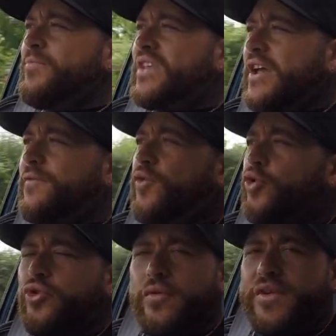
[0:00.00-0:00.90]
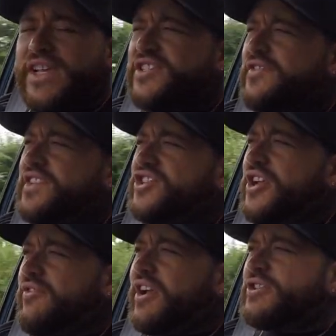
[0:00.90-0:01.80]
a four-door Fiesta of this
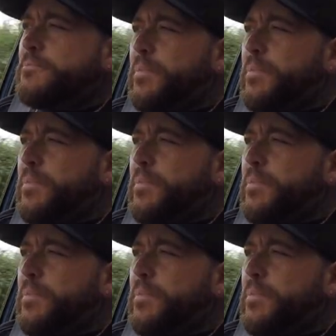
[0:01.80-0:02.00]
generation.